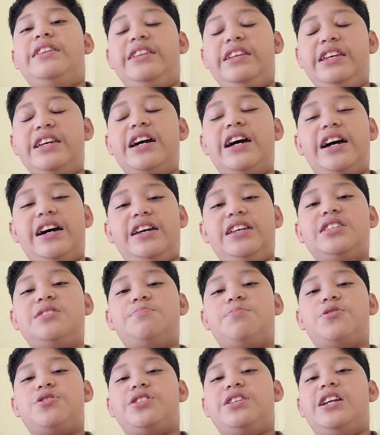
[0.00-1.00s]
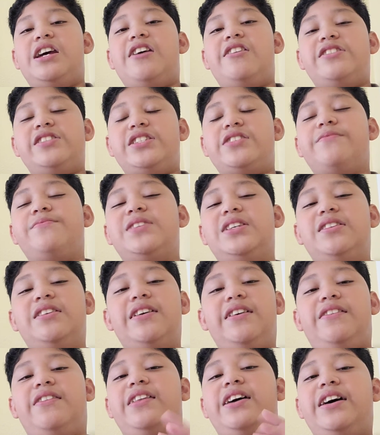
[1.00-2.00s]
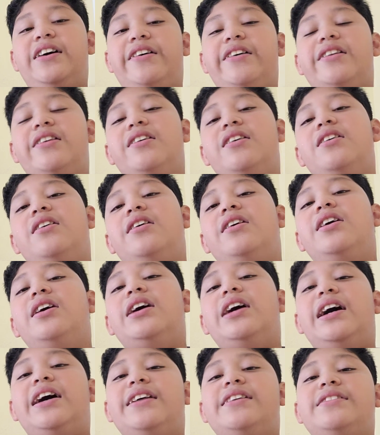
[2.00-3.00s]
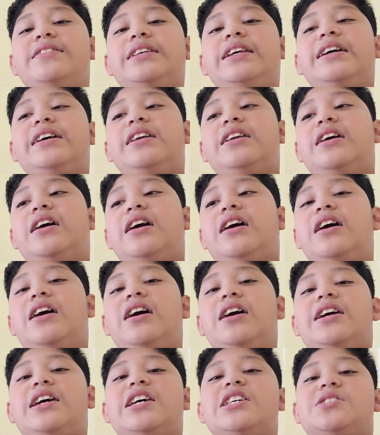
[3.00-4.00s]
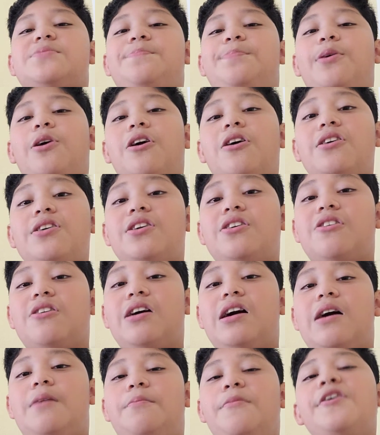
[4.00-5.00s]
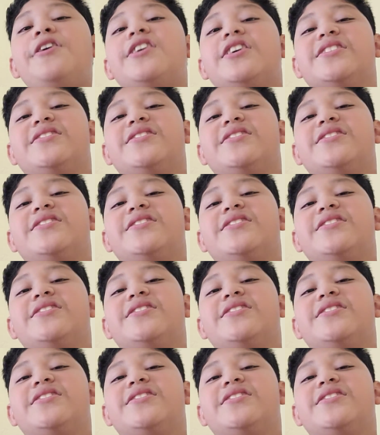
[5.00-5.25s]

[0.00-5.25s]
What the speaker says: yeah, his personality is something like that. And then his partner, Among